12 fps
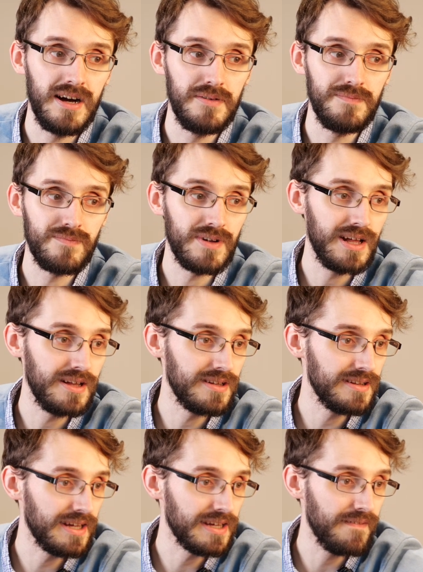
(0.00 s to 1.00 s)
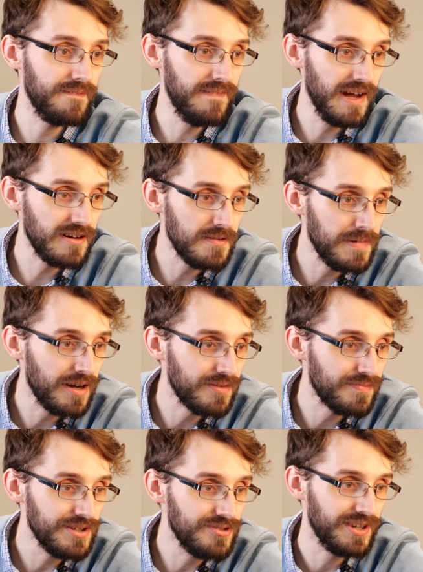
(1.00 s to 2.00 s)
a fair amount
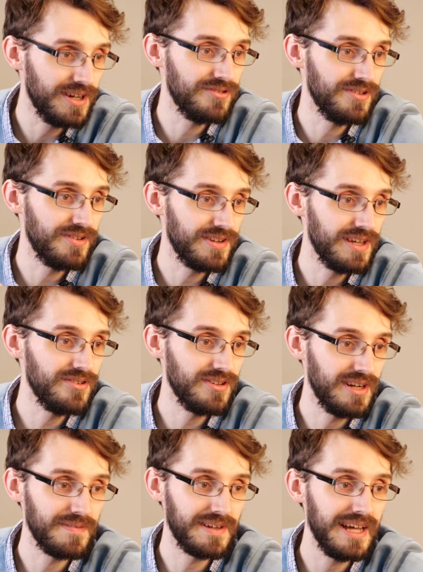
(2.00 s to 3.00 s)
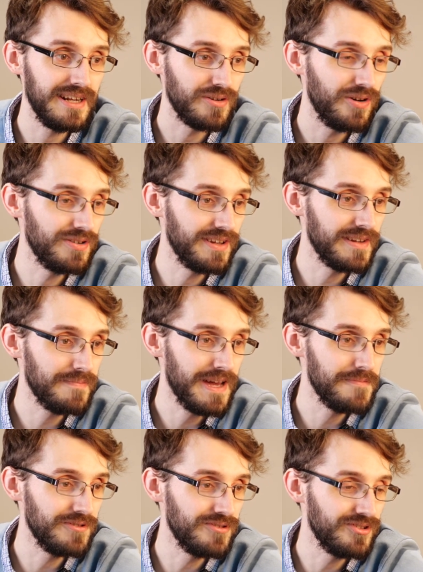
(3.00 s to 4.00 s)
of research into this. And again, I've got another
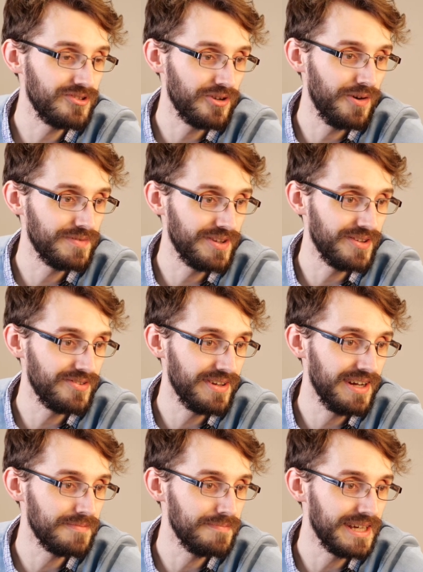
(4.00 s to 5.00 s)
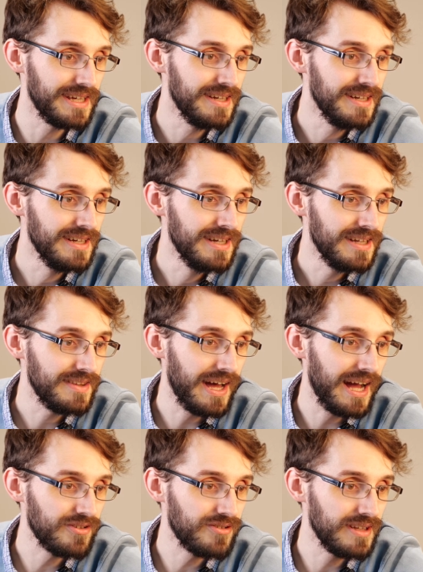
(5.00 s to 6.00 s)
paper just off to the side of me that
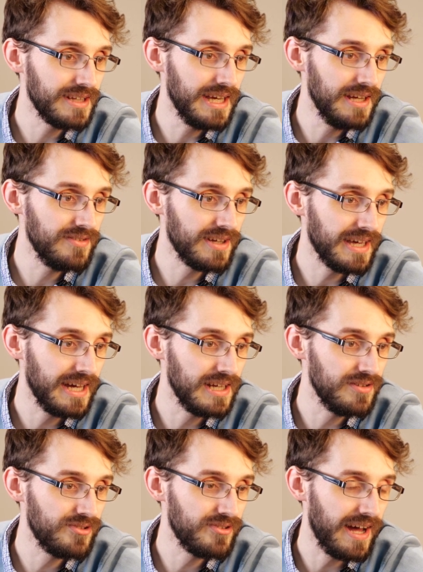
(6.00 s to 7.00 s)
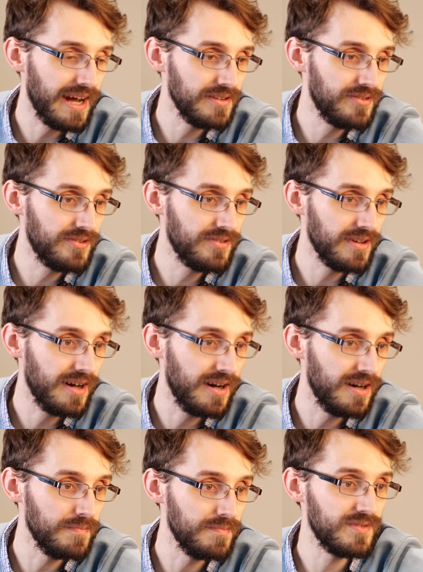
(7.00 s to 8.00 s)
actually indicates that
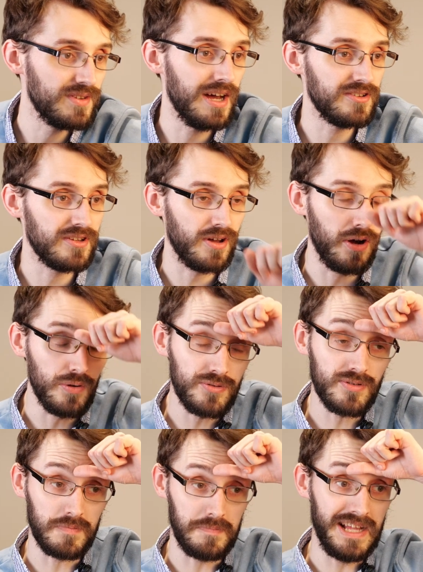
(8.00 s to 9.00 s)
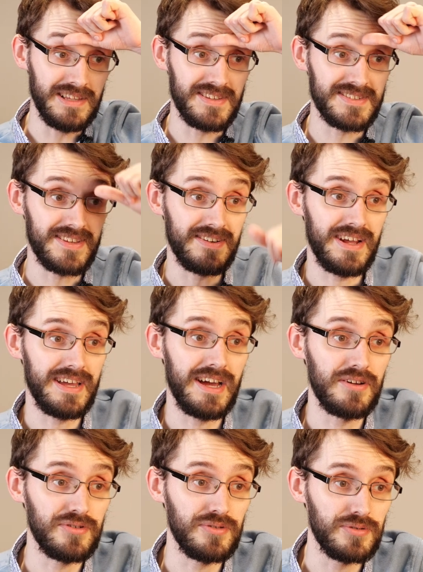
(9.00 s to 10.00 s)
a total dependence on
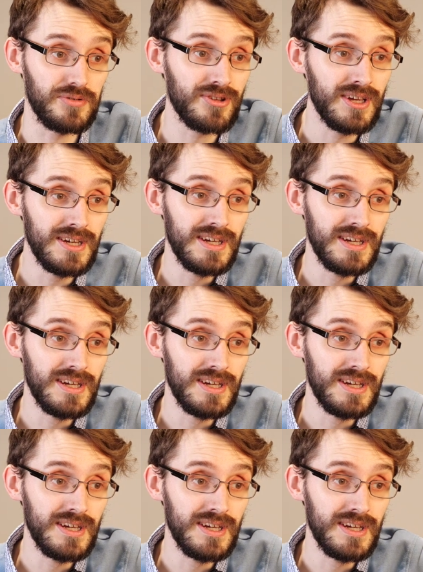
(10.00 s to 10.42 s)
AI tools